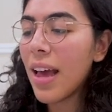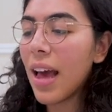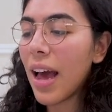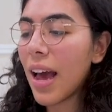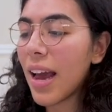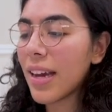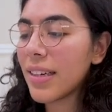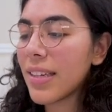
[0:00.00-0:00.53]

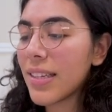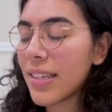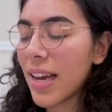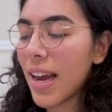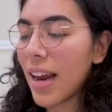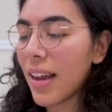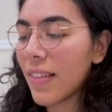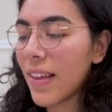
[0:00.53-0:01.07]
I
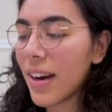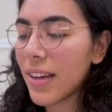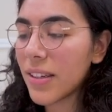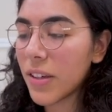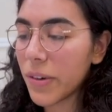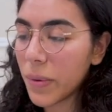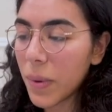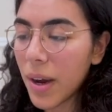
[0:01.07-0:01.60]
decide that I
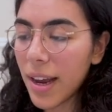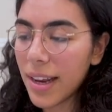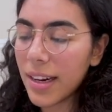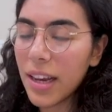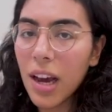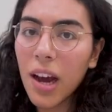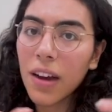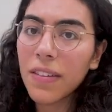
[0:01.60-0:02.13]
don't want
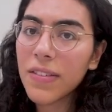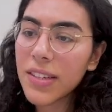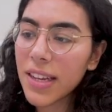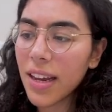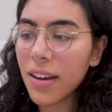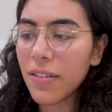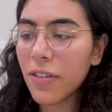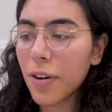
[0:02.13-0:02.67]
any
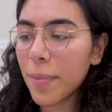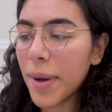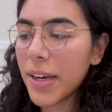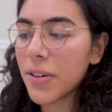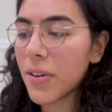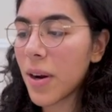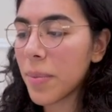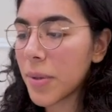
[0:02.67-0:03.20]
offset for my
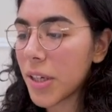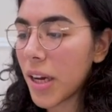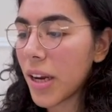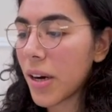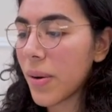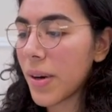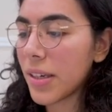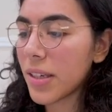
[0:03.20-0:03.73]
drop
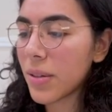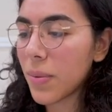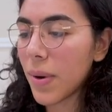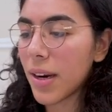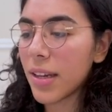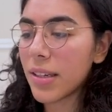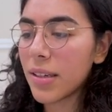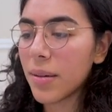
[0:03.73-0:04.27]
shadow. I just
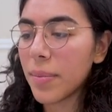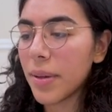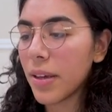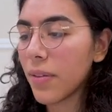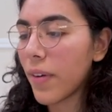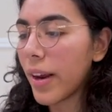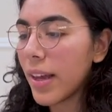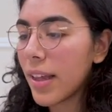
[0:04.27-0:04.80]
want it to be
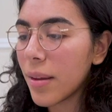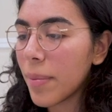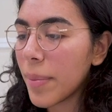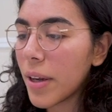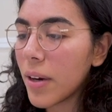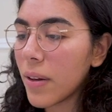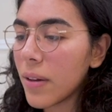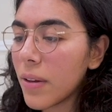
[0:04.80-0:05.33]
right
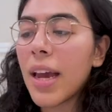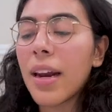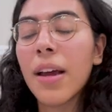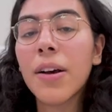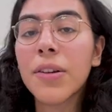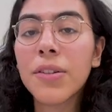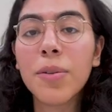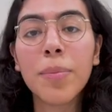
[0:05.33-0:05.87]
middle. And I
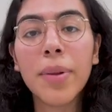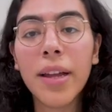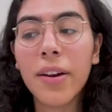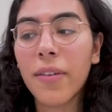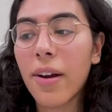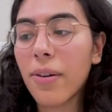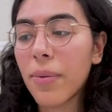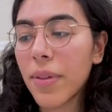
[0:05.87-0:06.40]
also play
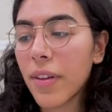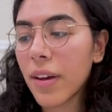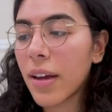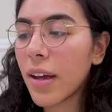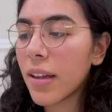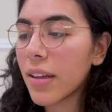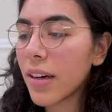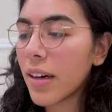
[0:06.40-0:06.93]
around with the
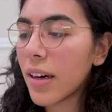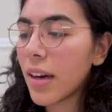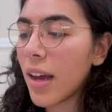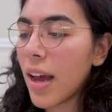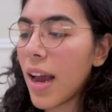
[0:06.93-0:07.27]
color.